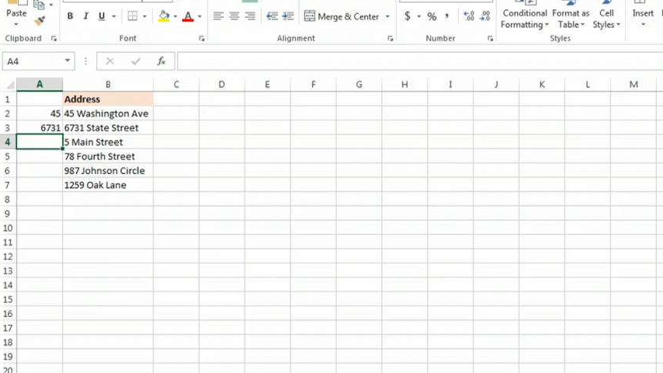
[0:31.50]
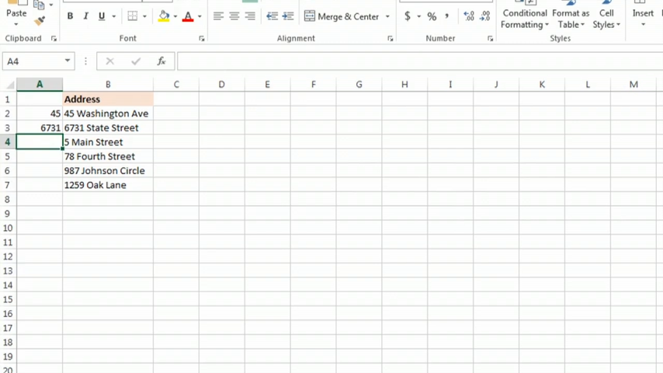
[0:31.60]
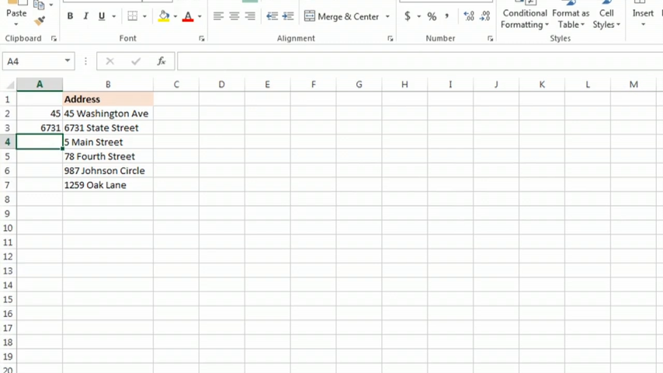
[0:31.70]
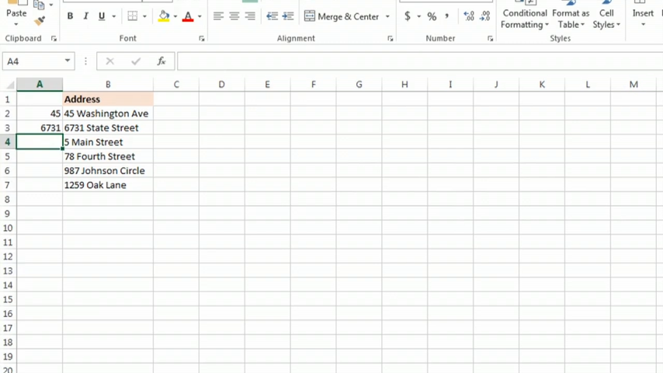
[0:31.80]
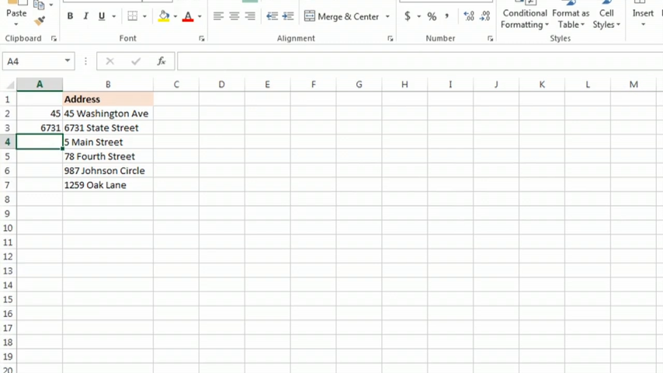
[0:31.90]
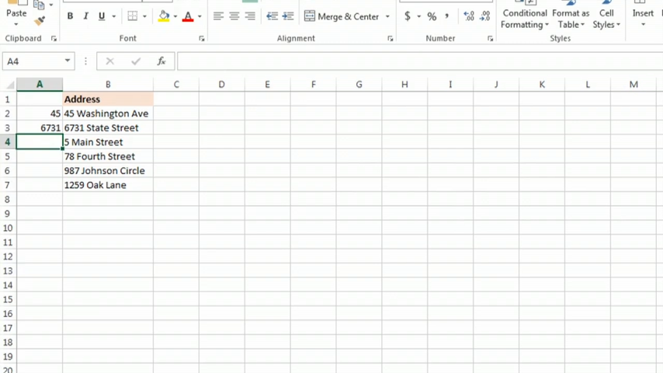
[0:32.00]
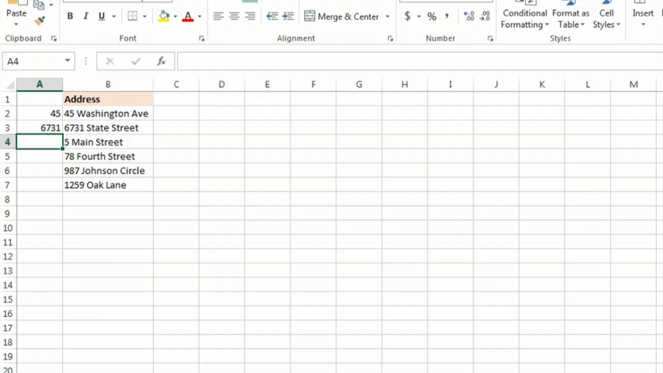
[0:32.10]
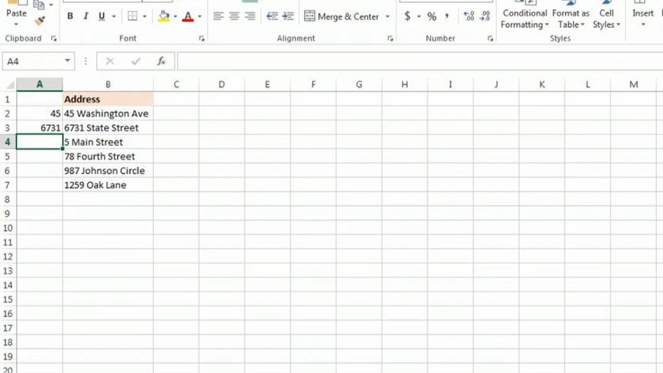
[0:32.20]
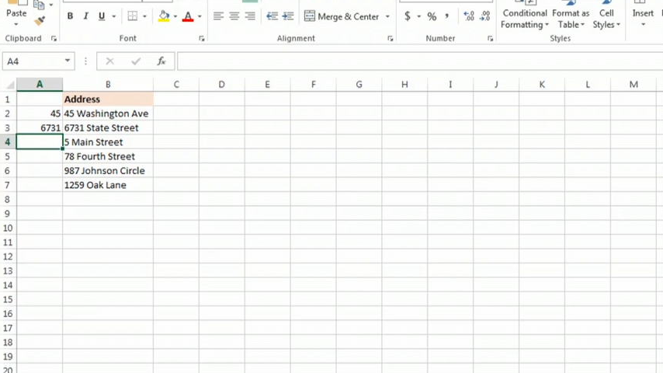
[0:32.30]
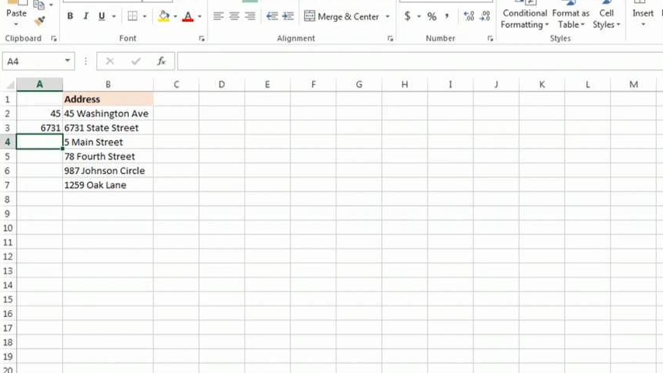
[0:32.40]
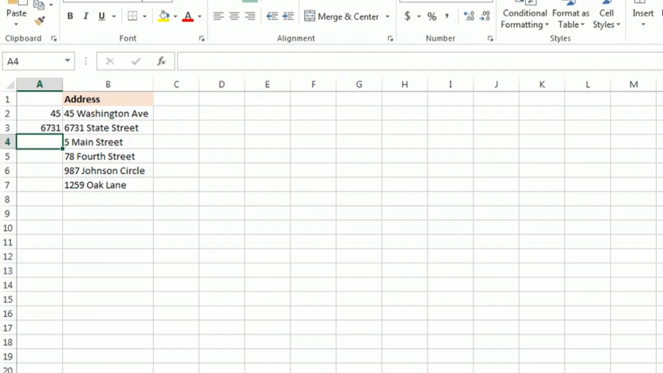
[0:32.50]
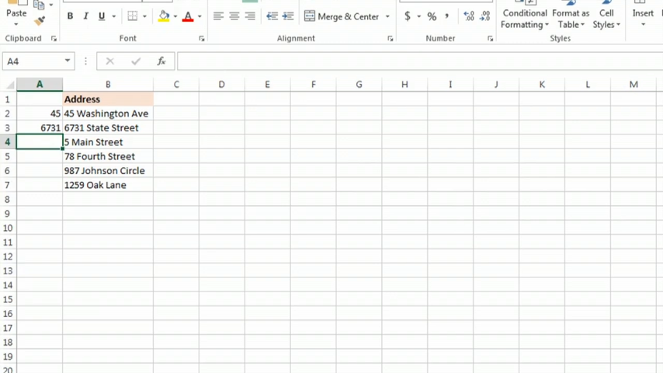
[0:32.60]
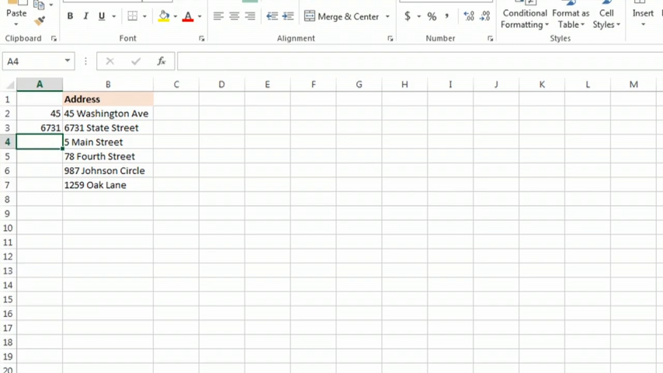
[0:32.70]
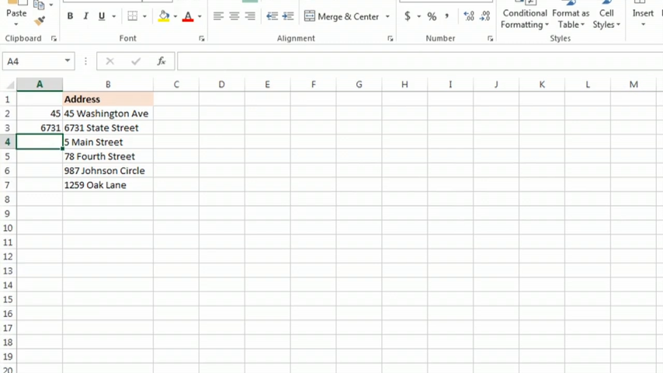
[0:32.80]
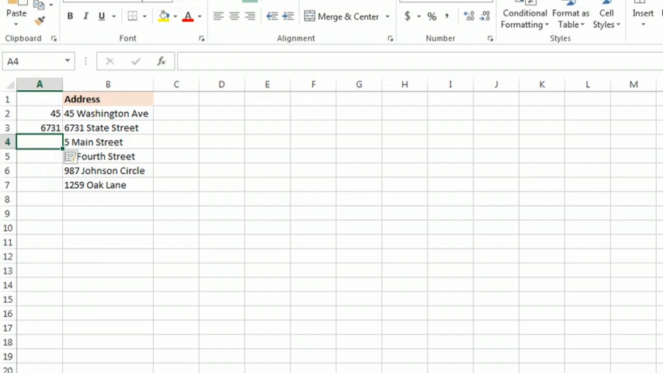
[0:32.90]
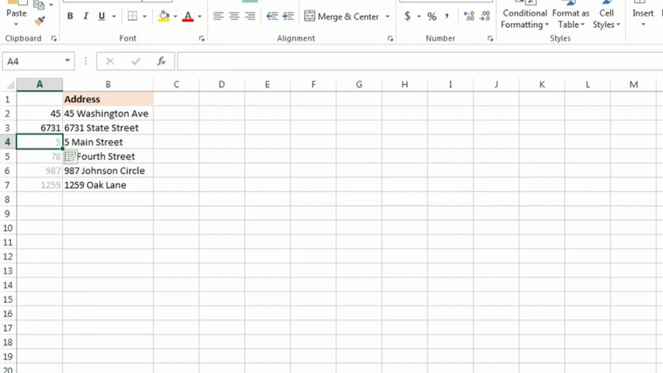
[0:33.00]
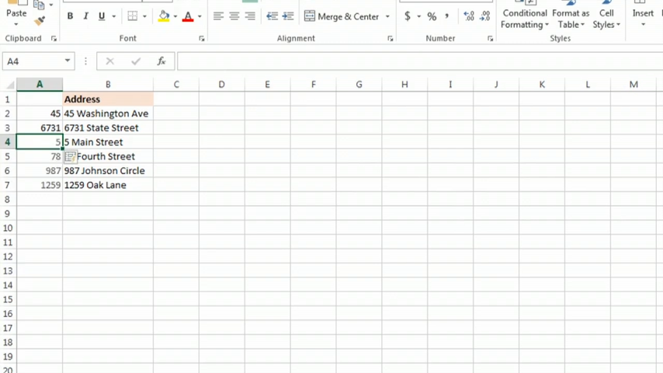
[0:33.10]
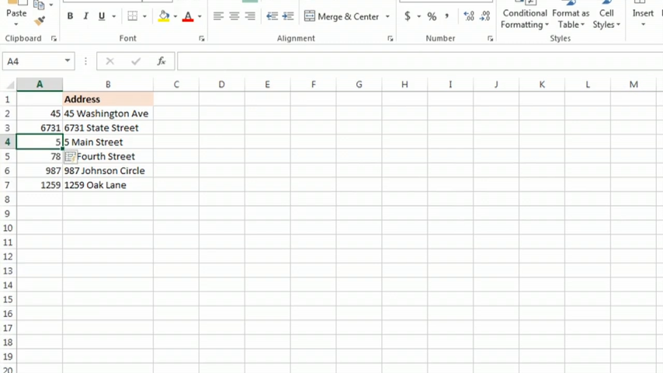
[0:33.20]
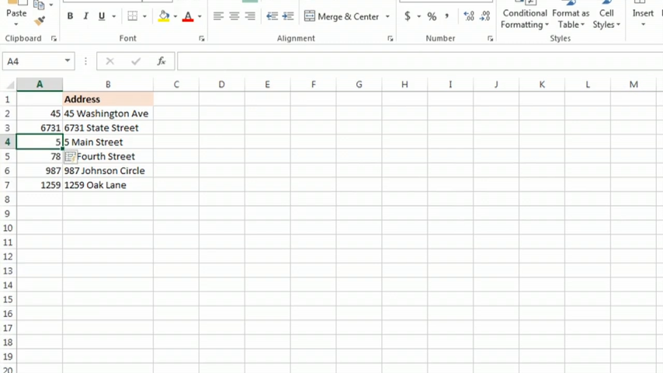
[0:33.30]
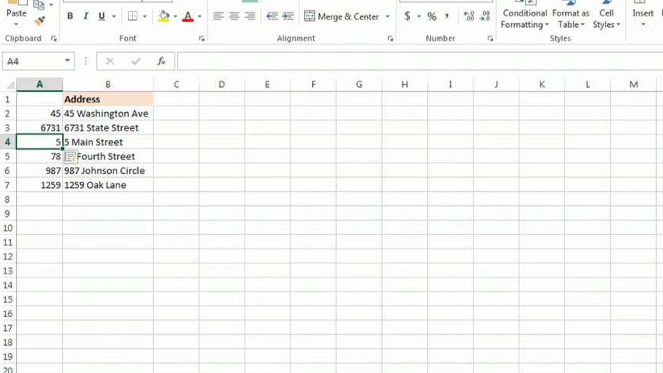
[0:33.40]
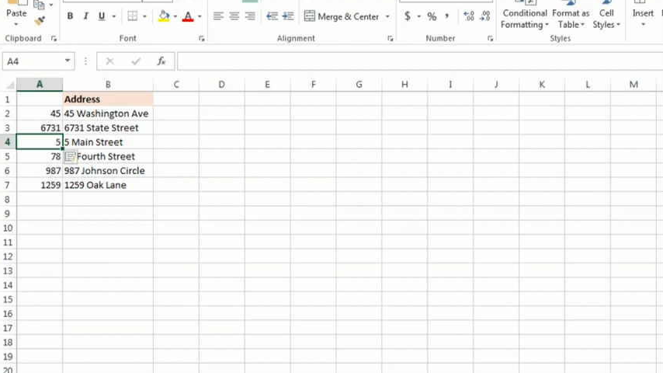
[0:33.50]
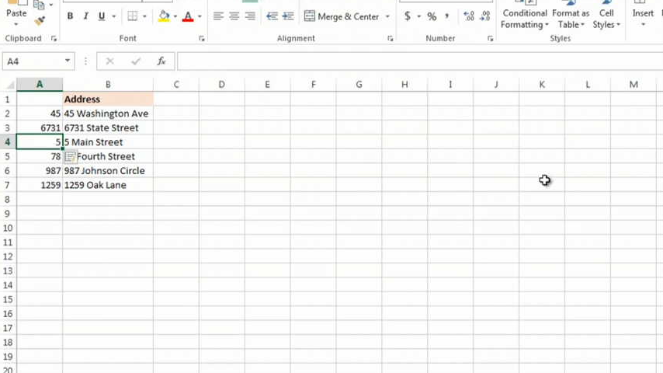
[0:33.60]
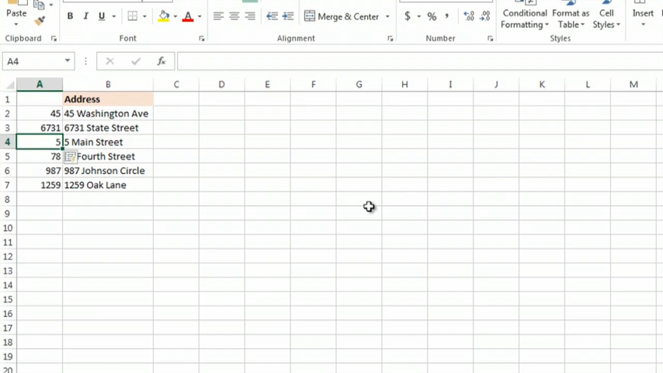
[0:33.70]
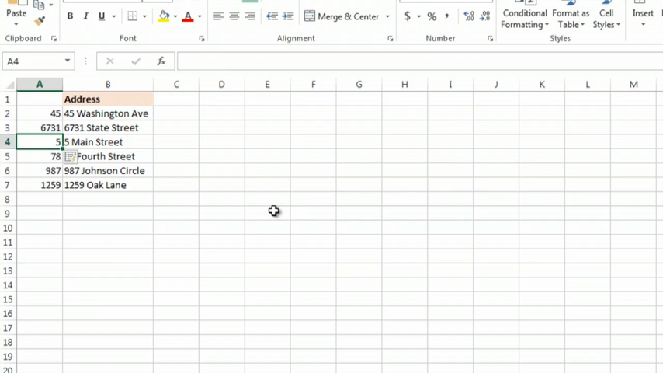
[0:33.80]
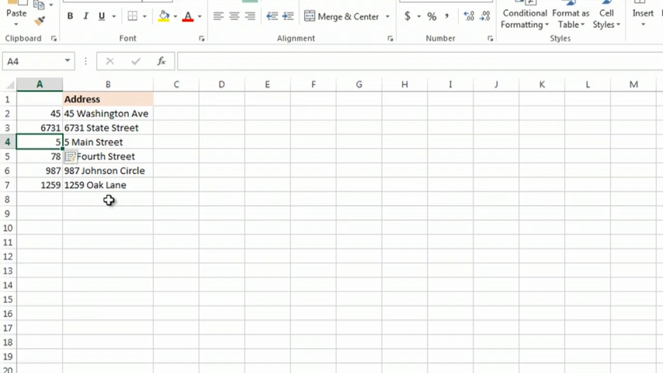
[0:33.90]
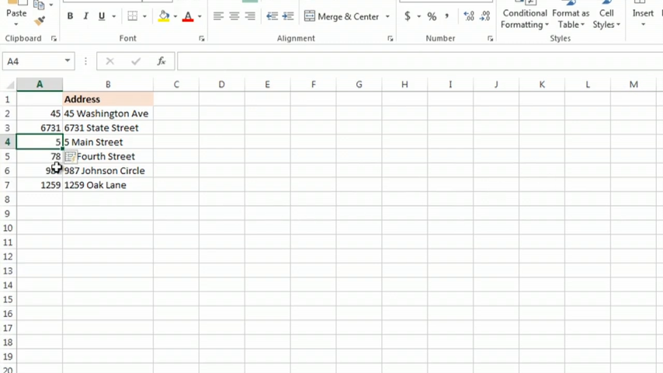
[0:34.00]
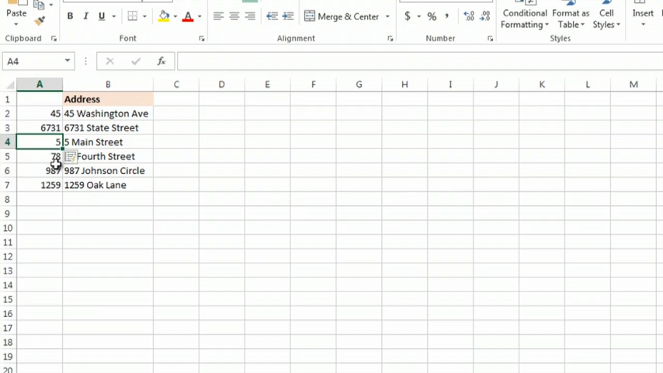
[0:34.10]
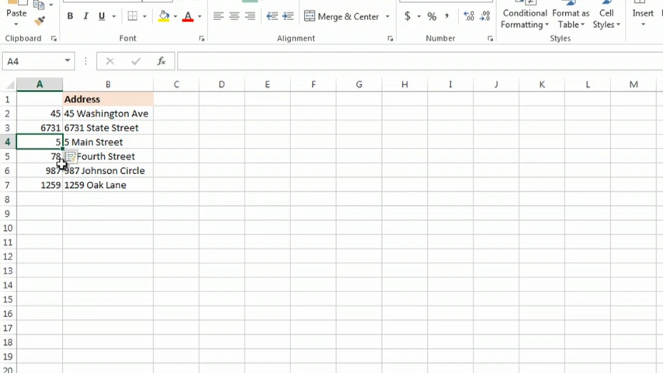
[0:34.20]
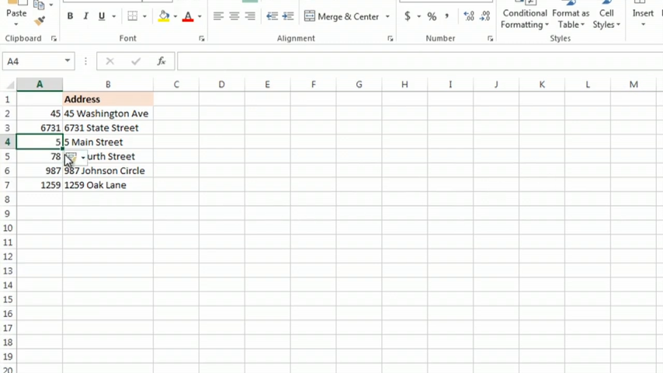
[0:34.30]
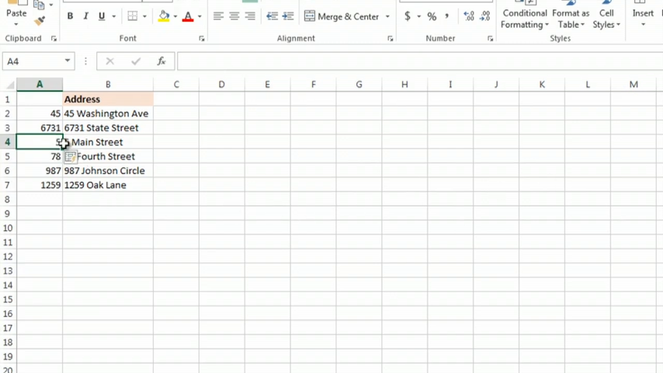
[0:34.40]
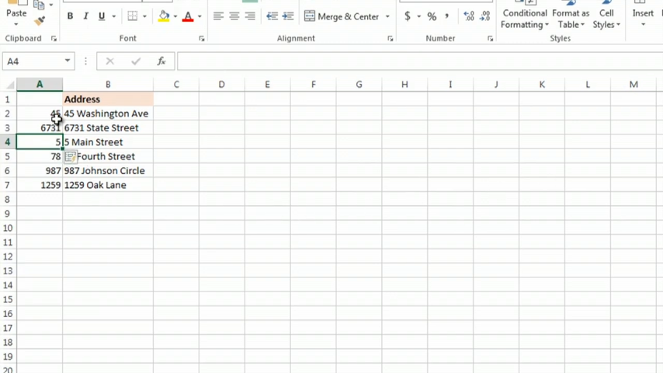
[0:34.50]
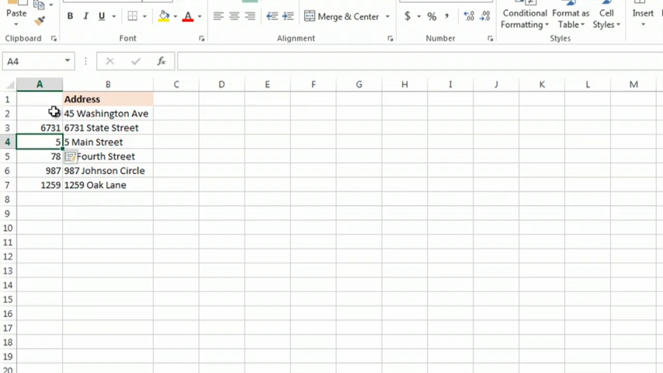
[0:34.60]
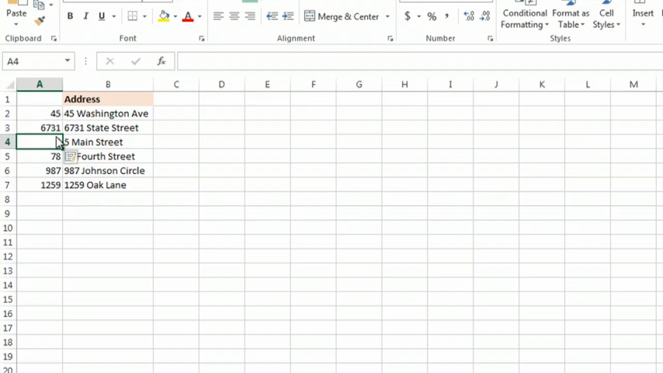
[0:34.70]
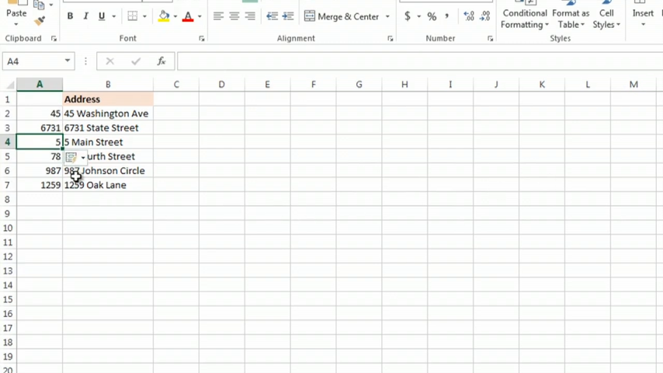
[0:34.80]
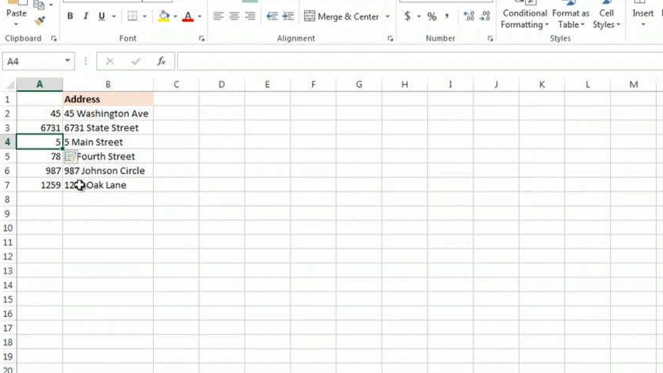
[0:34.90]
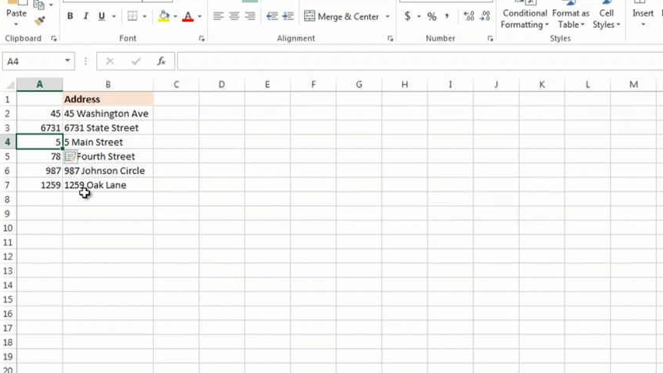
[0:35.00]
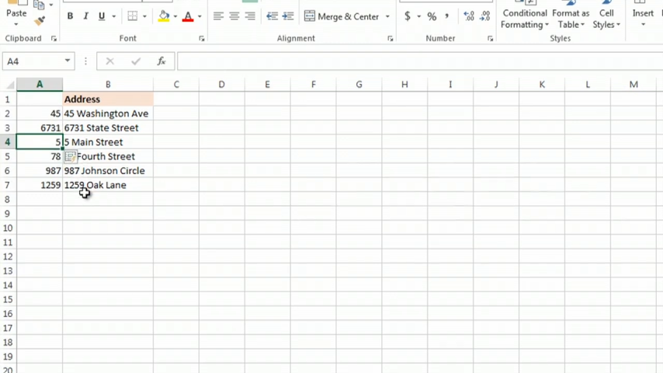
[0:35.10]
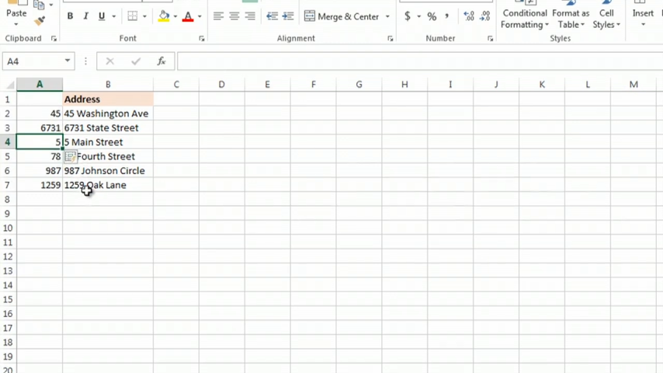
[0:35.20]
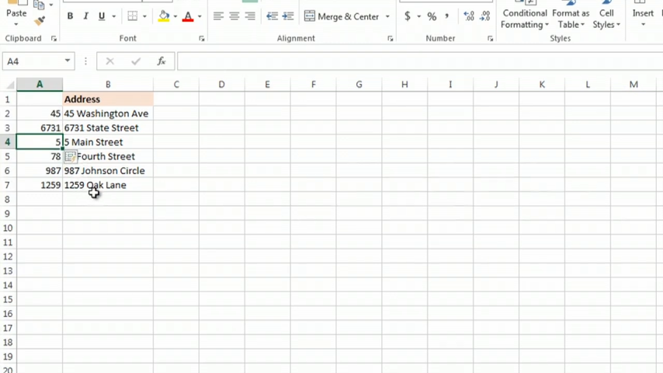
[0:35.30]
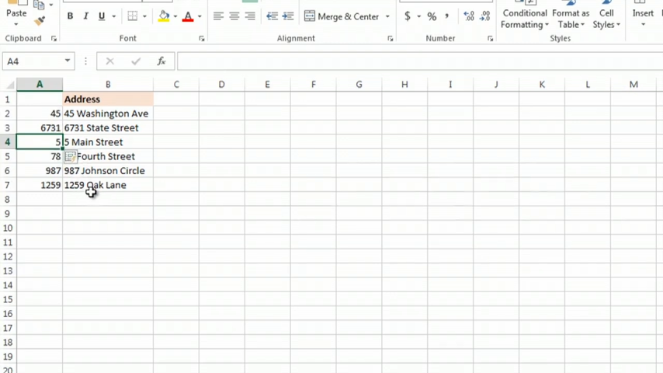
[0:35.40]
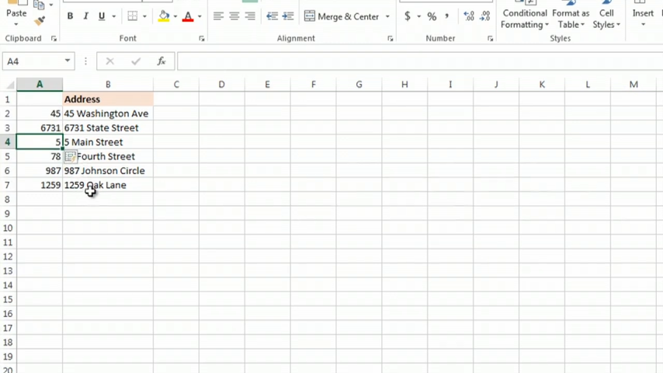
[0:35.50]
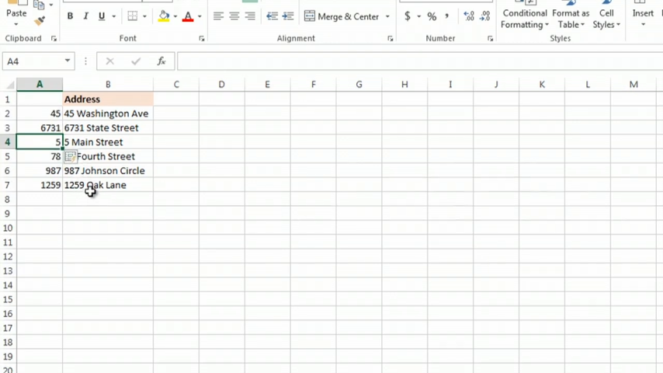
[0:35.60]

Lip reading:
[unreadable: no face in view]